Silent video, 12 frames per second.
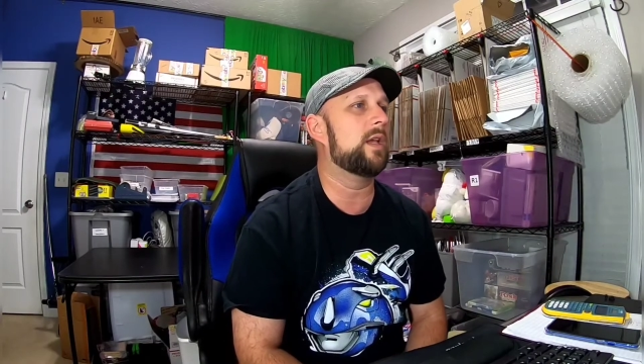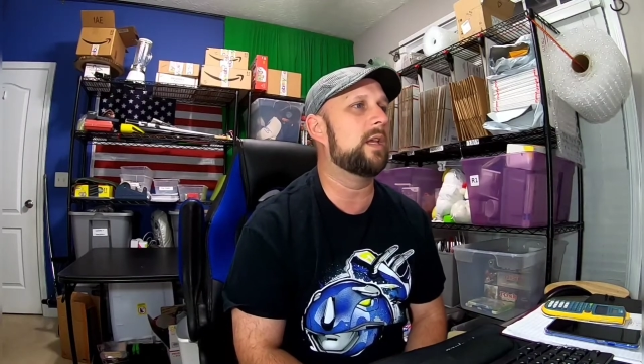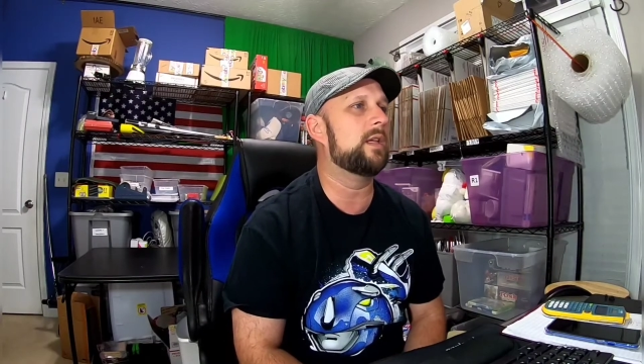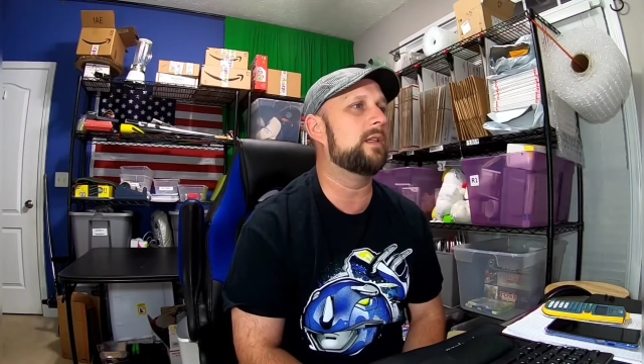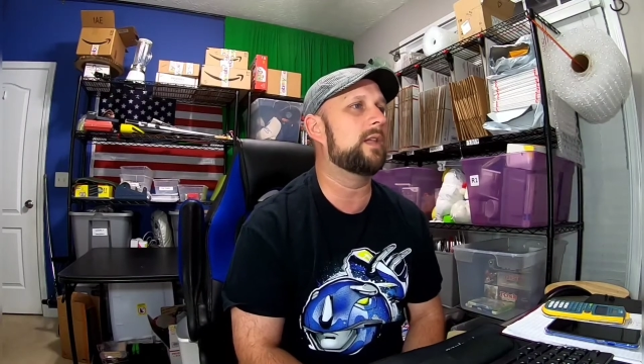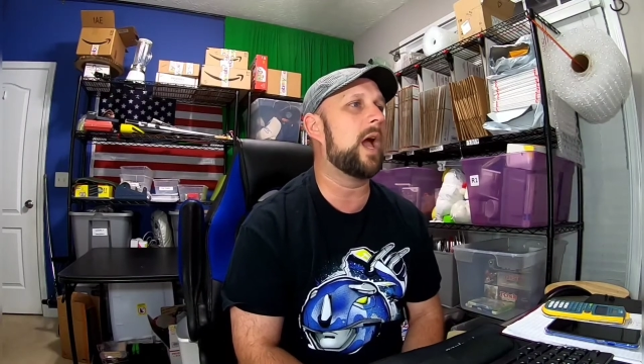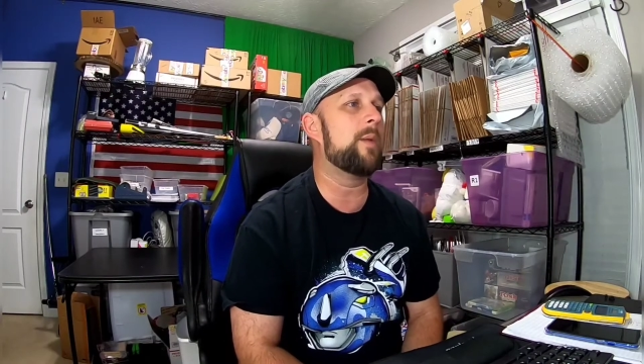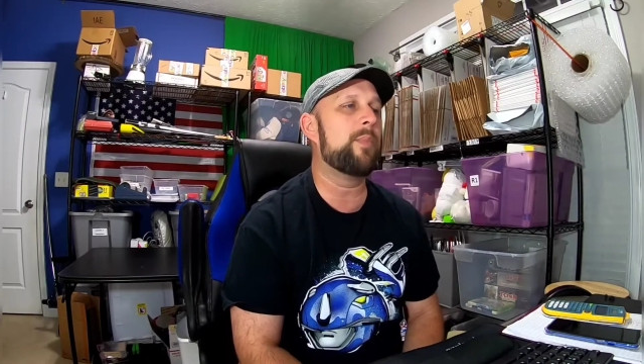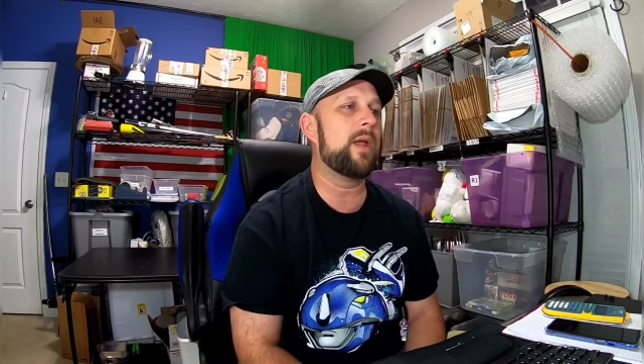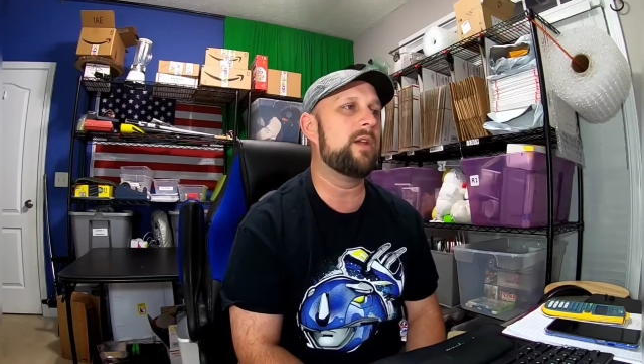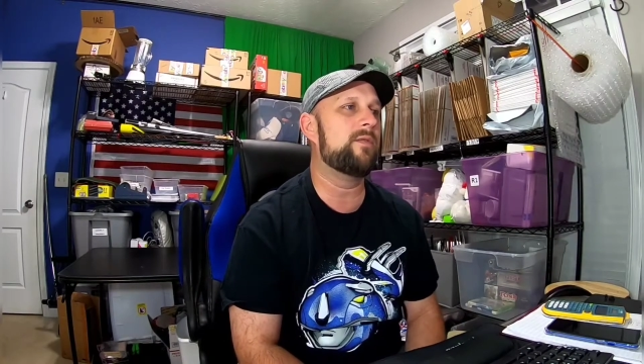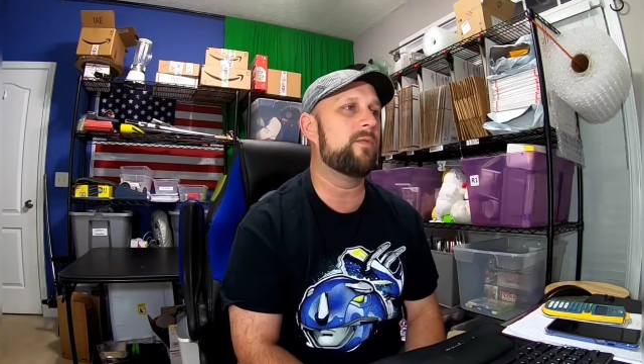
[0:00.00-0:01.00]
and I
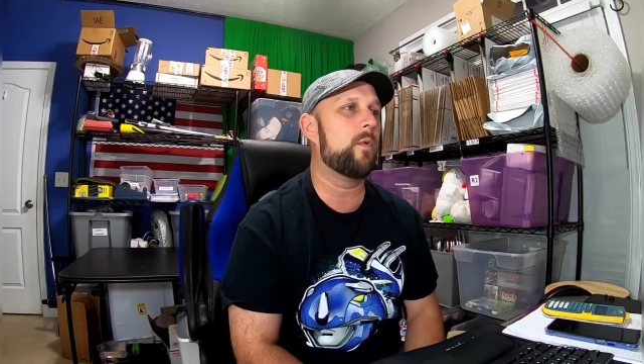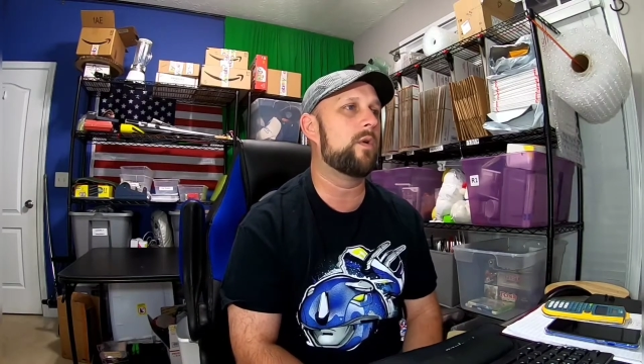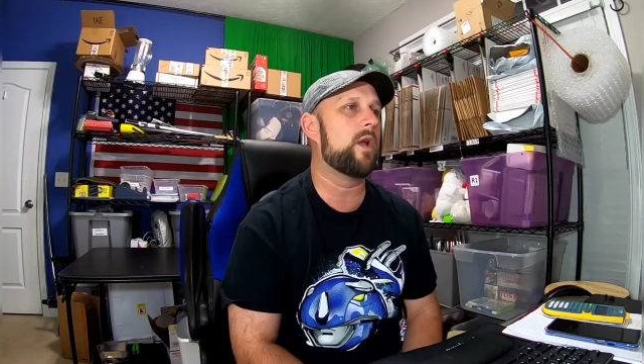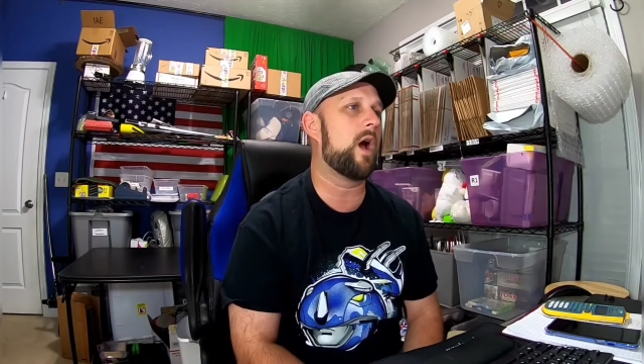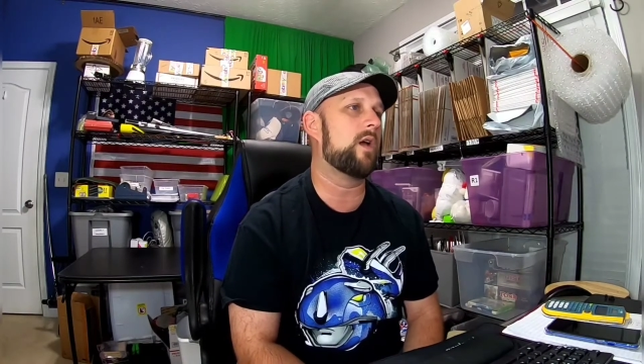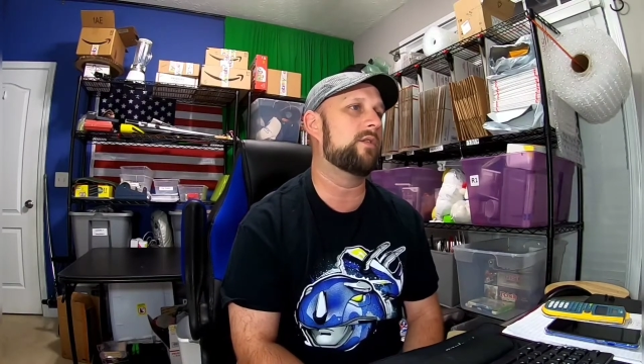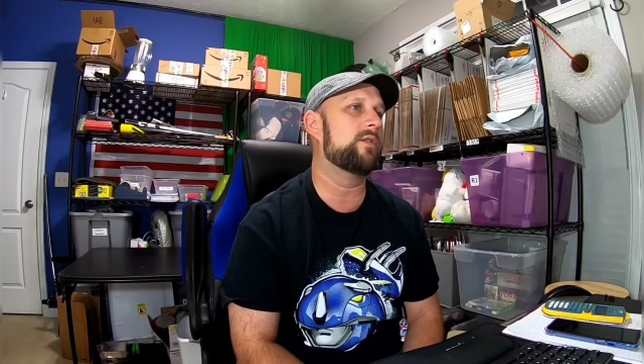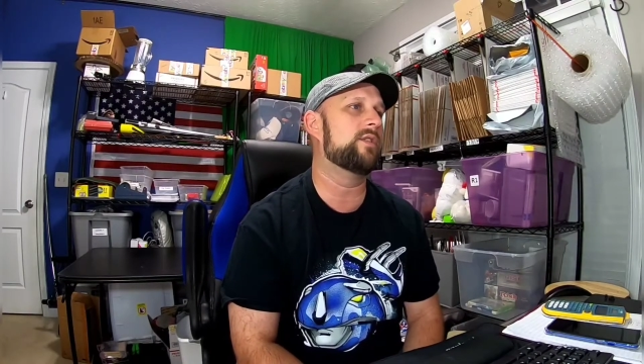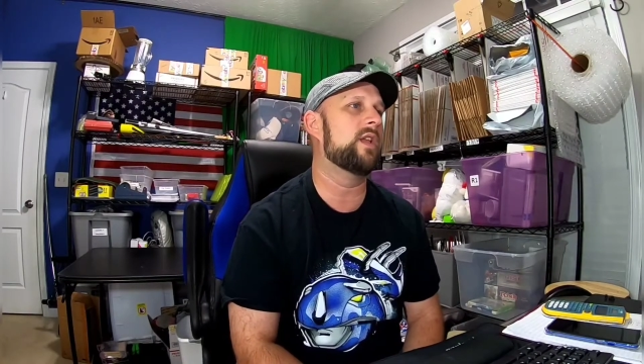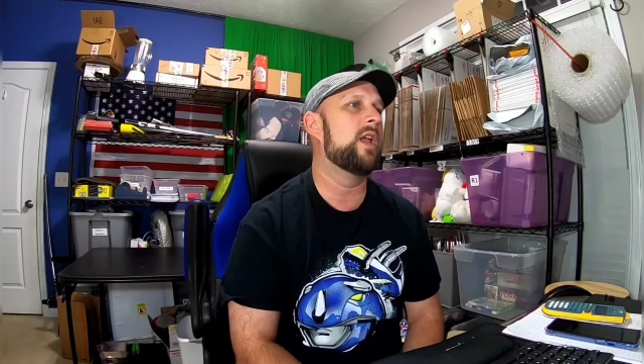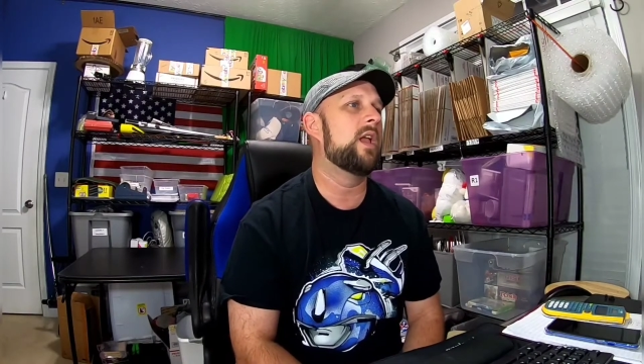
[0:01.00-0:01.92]
paid $4,